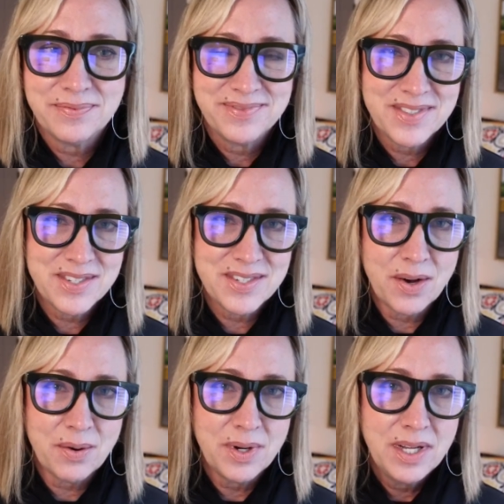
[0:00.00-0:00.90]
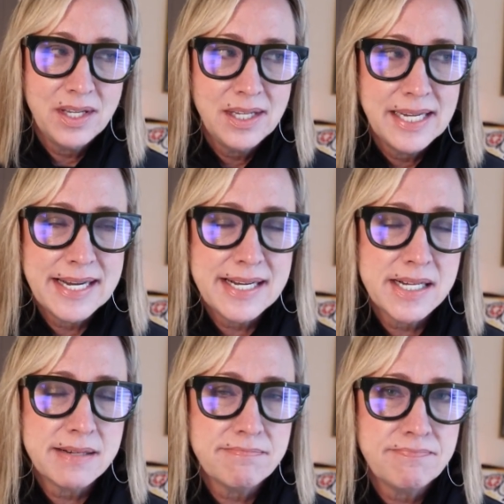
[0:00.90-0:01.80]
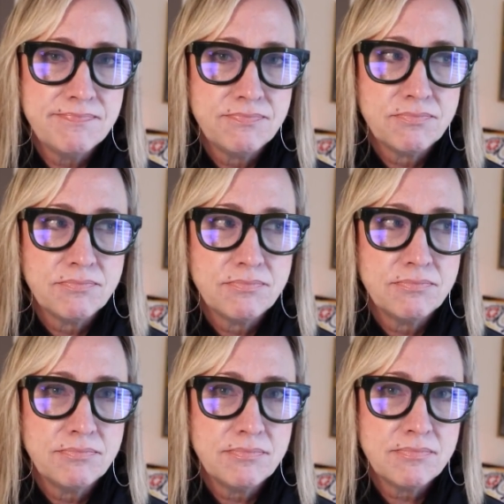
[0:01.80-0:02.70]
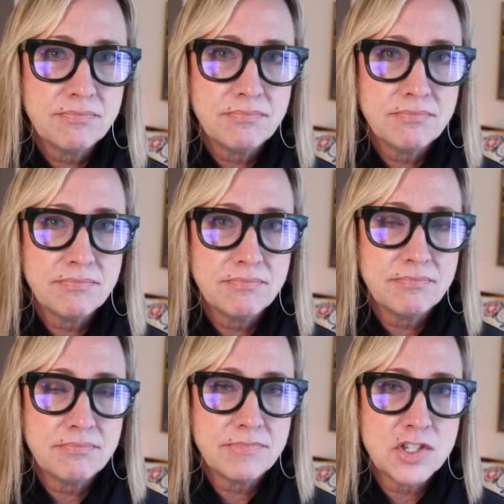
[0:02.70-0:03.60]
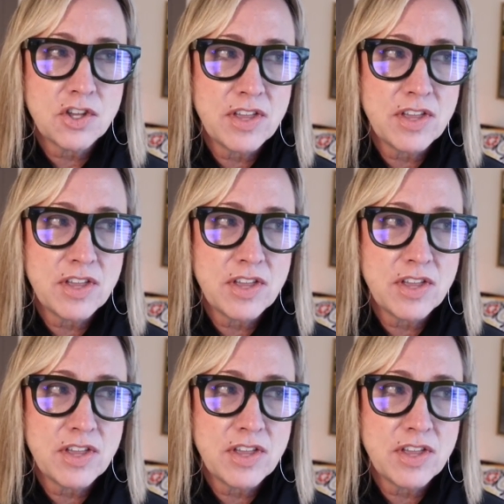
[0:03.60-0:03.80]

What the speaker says: So then